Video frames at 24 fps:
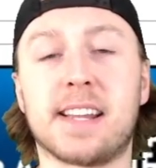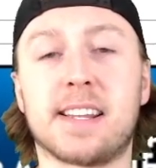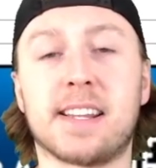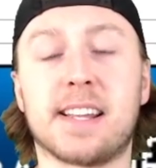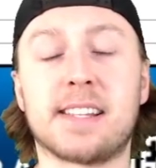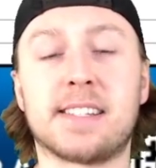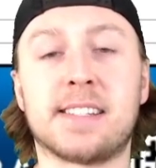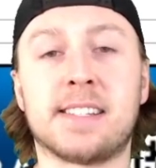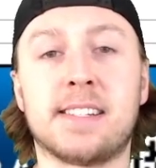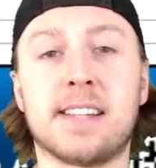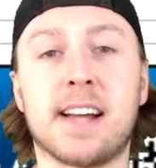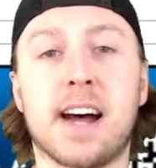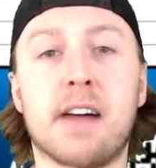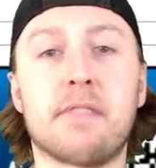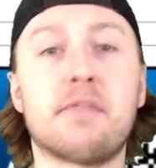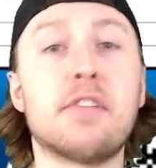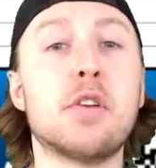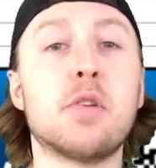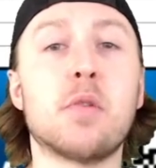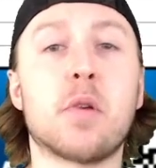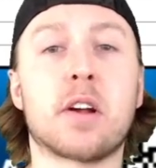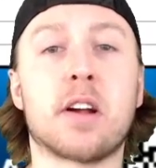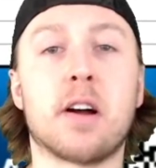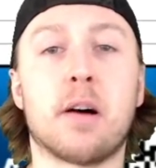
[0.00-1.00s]
let's dive
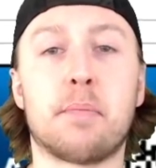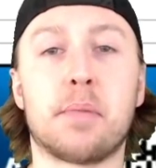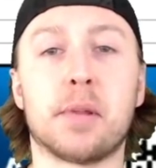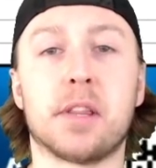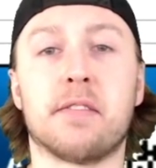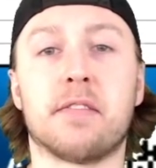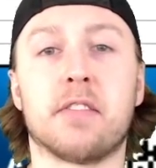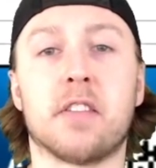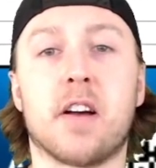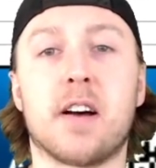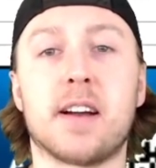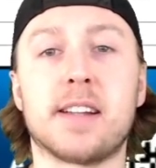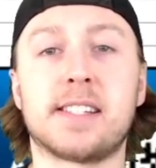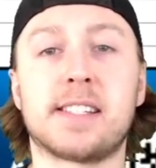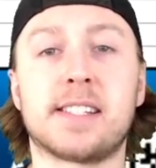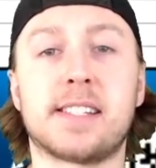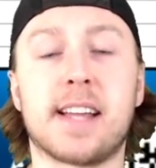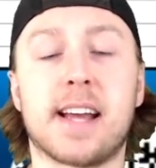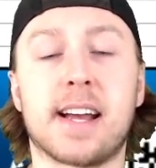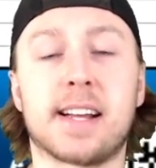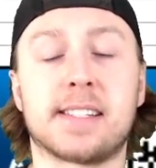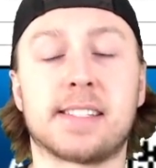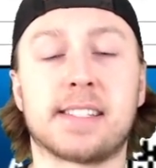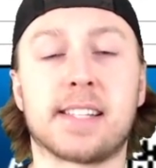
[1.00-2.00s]
into a couple of line
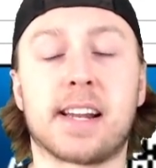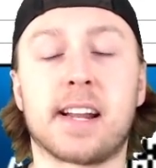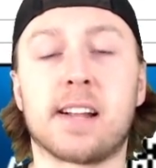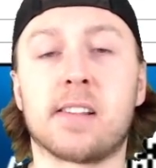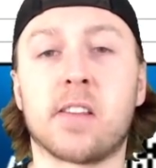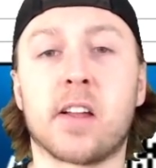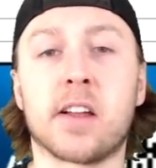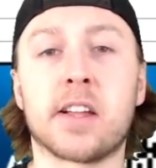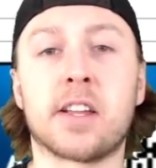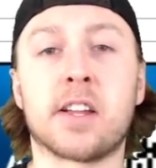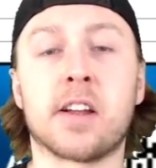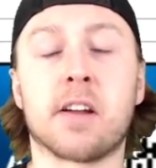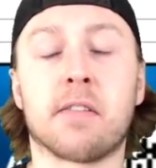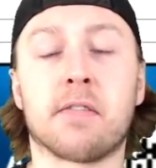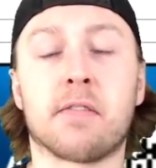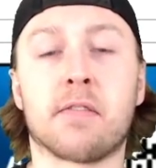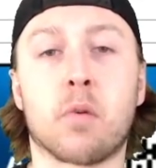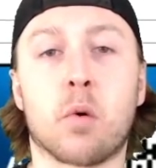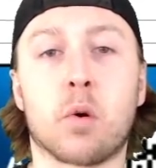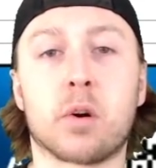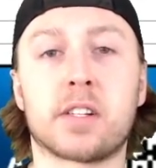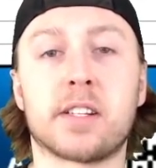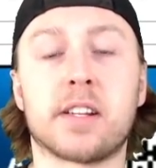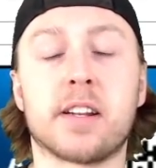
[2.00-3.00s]
stacks that I like here
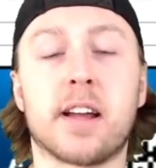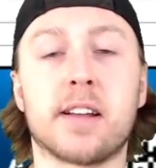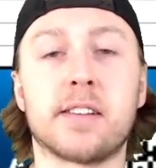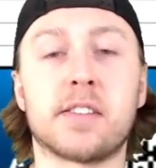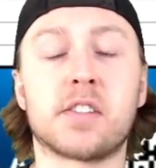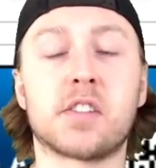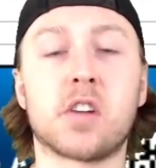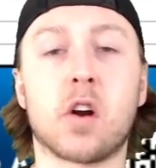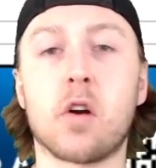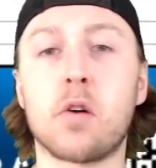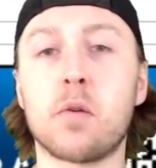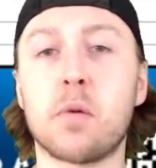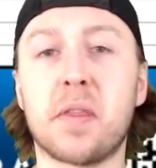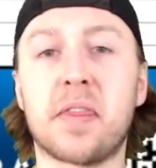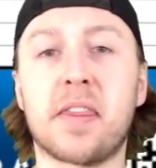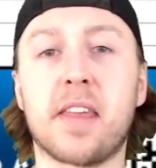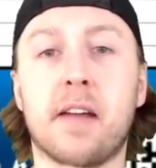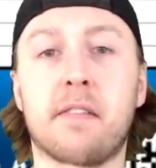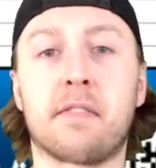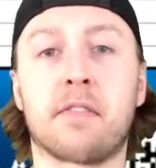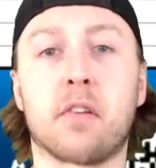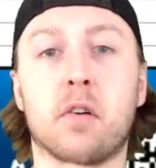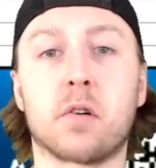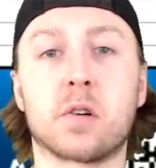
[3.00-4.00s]
for tonight, starting with
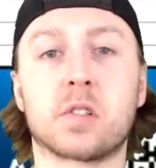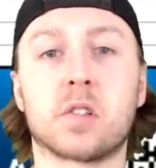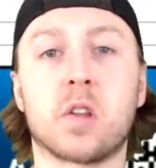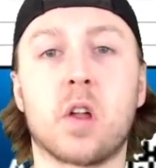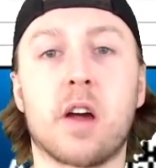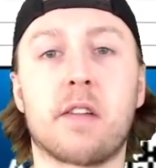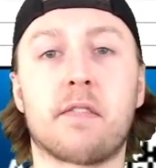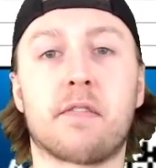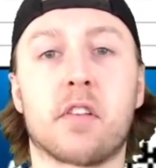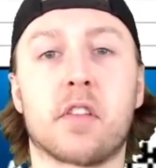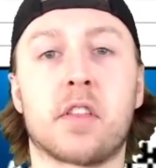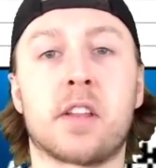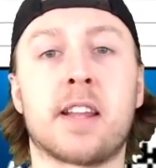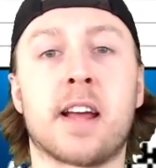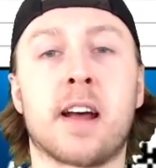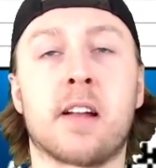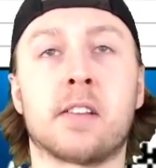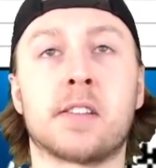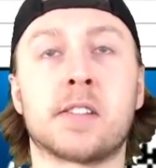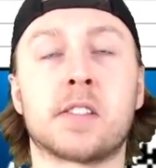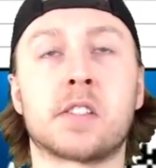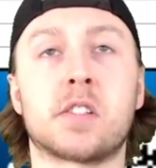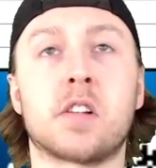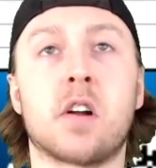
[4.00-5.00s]
that first line for the
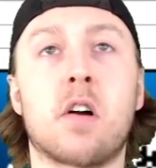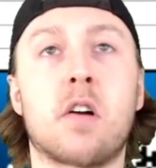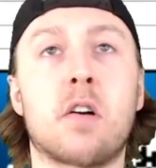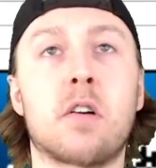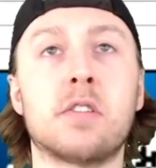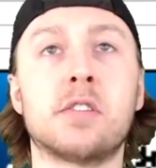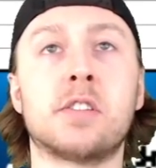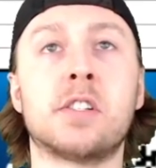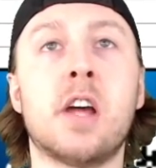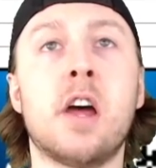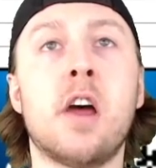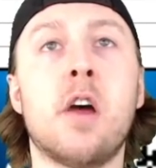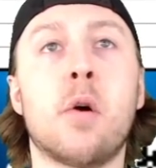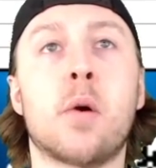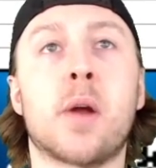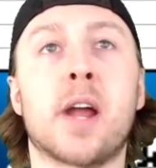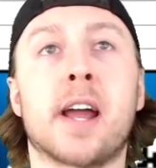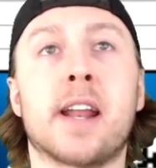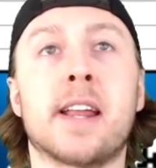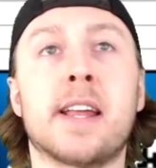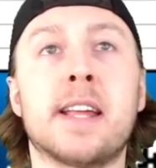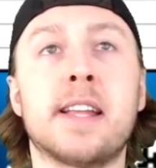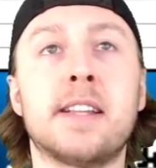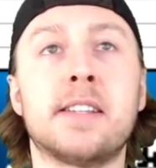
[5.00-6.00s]
Dallas Stars. We
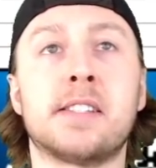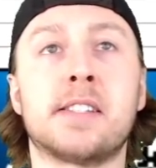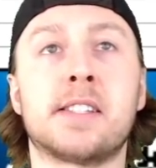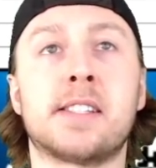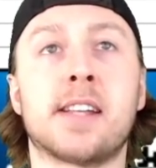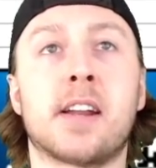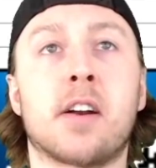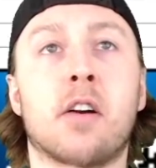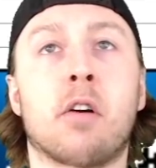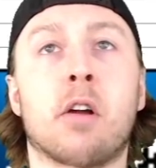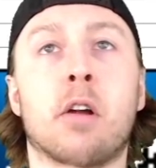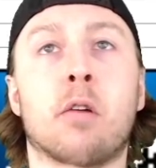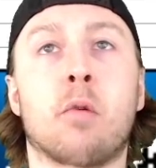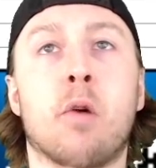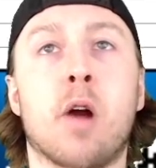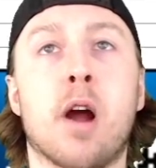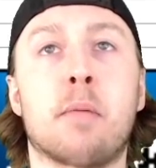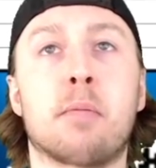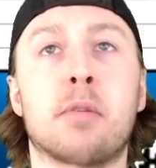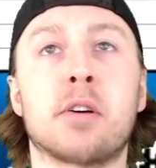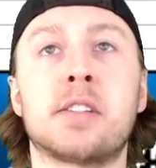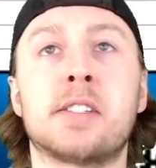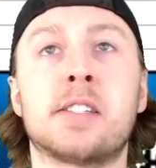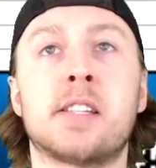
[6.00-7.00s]
got Hintz centering
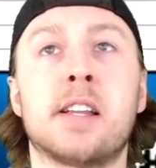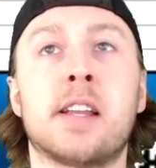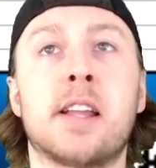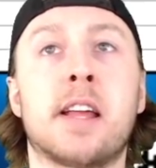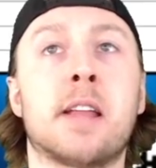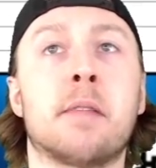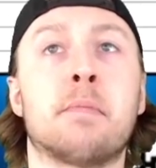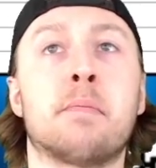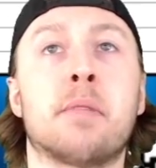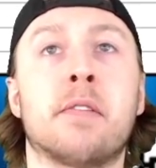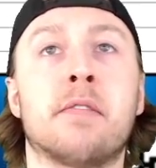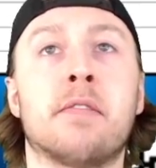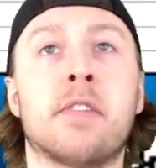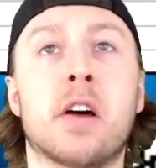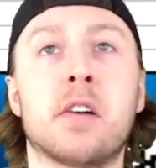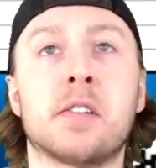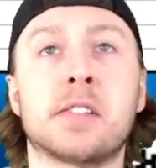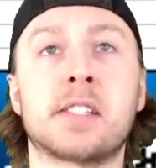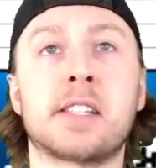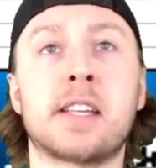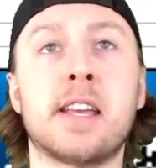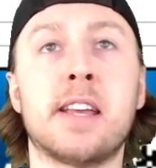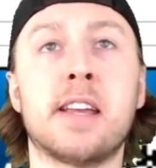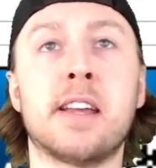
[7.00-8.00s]
Robertson and
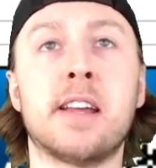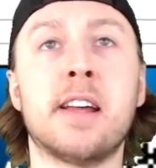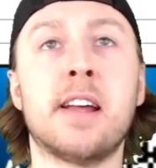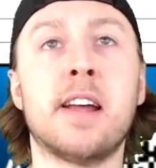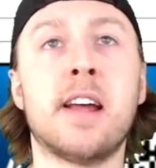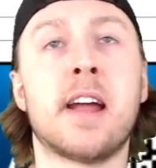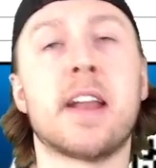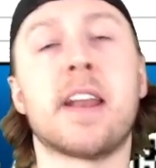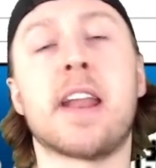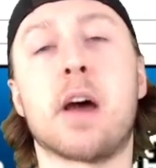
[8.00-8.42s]
Pavelski.